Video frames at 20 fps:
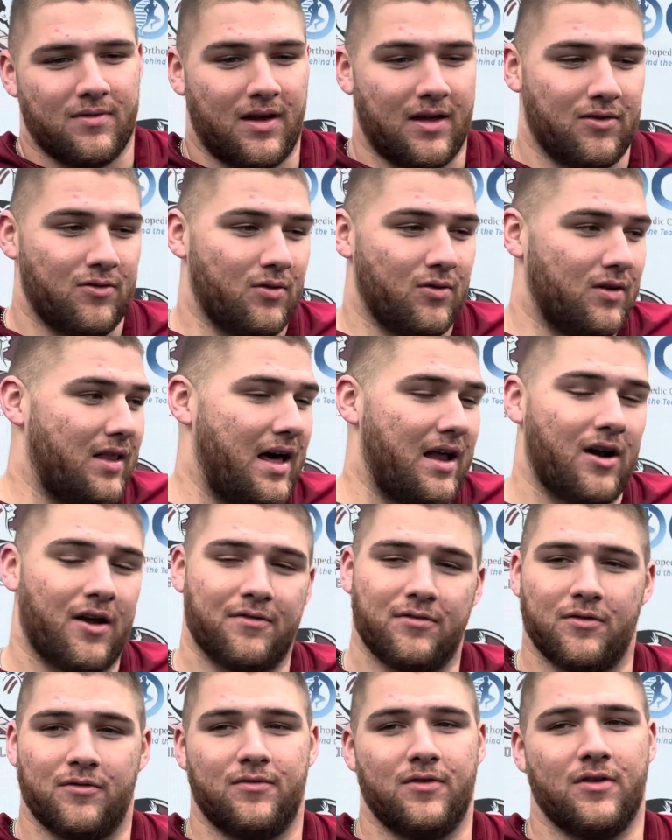do a lot
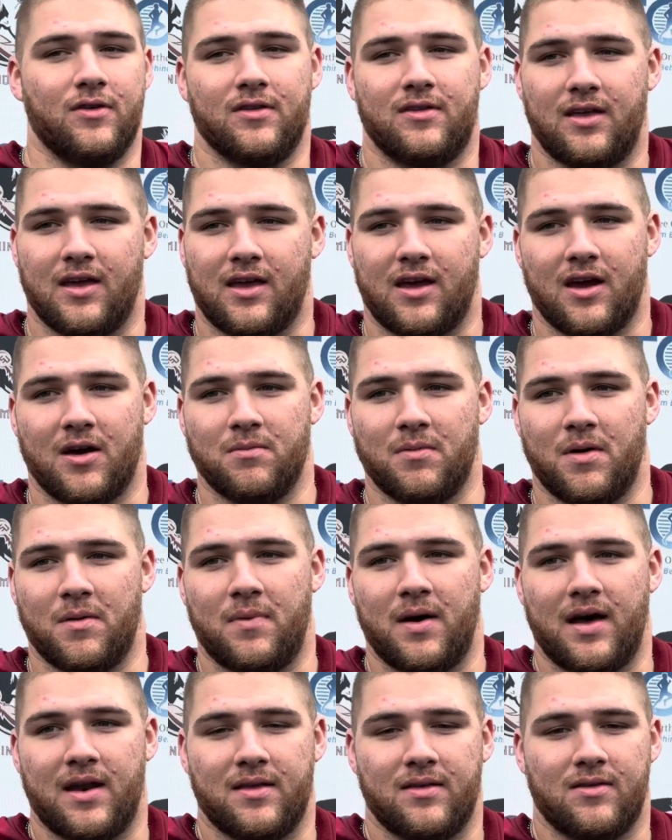off the field to take care of my
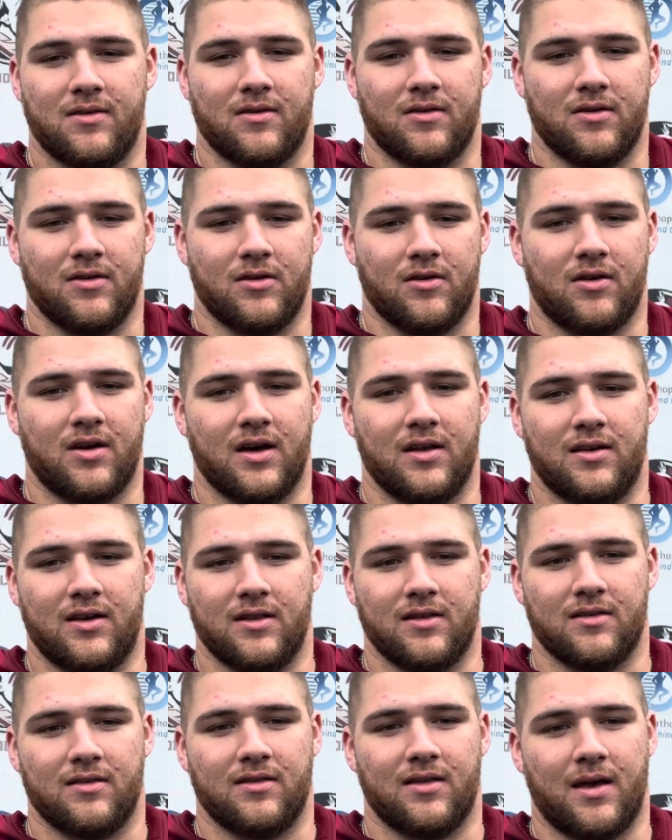body, so cutting
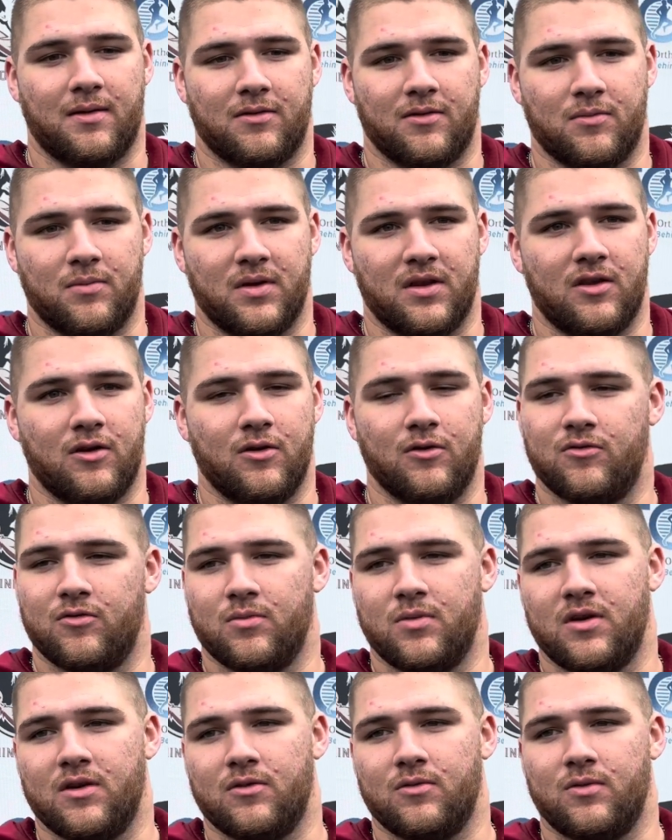down the snaps has been huge for
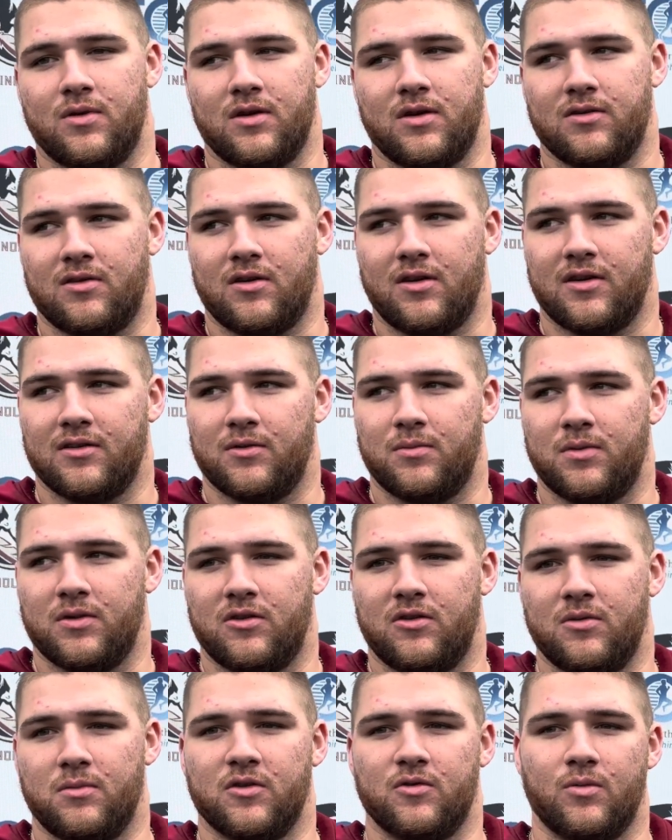me as well, so I don't have to put
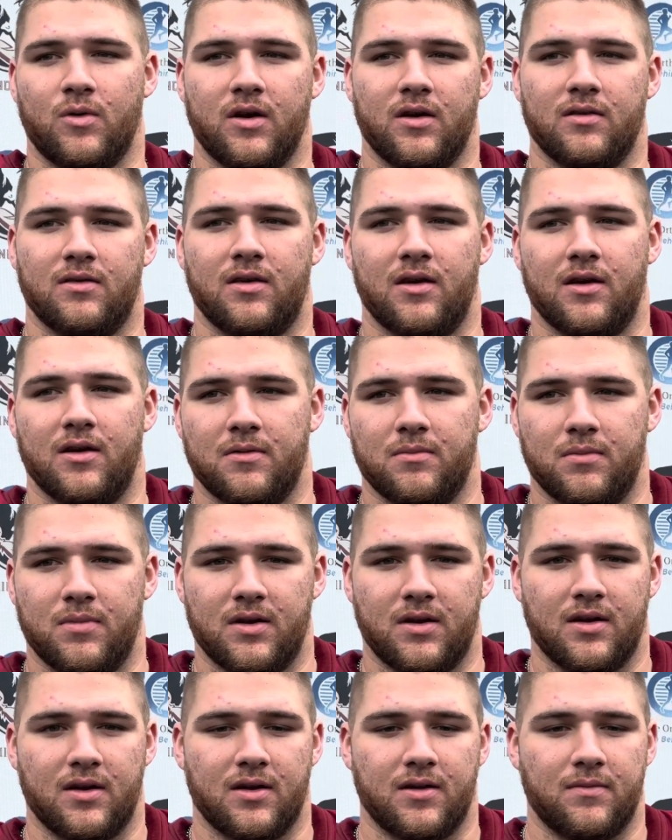too much wear and tear,
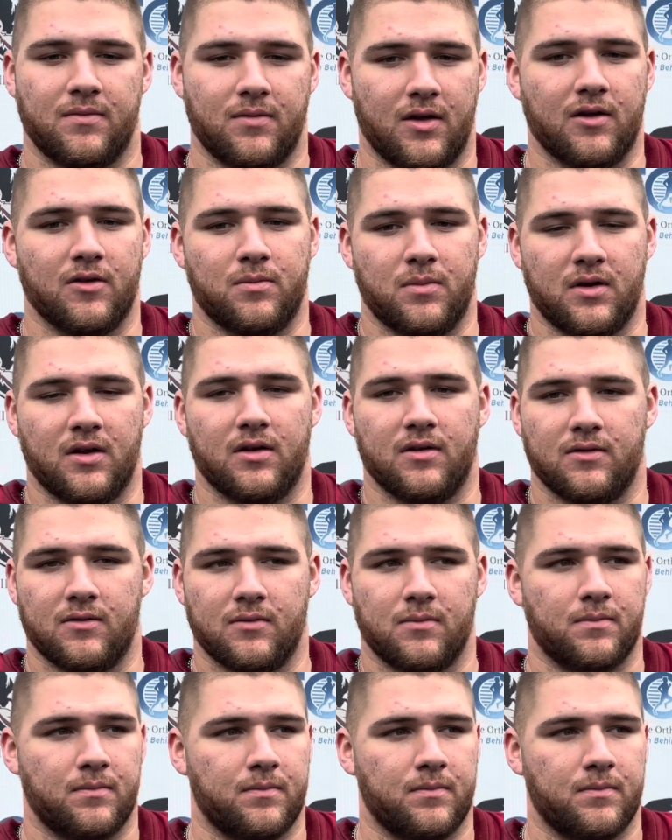but it's been awesome.